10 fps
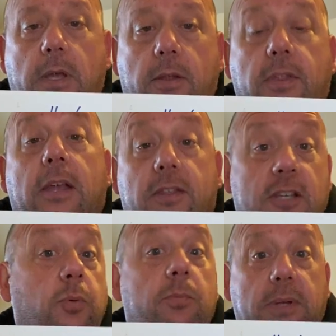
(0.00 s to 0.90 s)

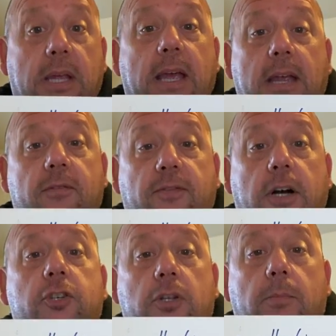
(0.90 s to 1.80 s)
this would be a
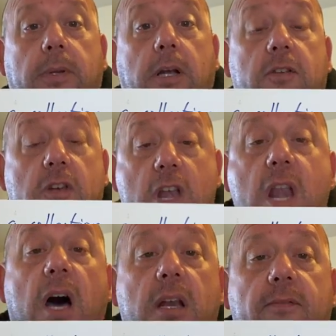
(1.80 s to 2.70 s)
function because
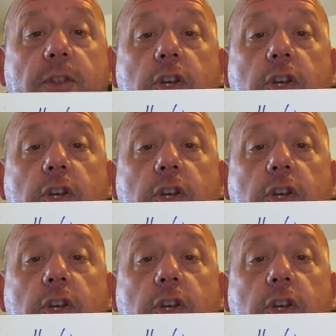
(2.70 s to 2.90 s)
none of the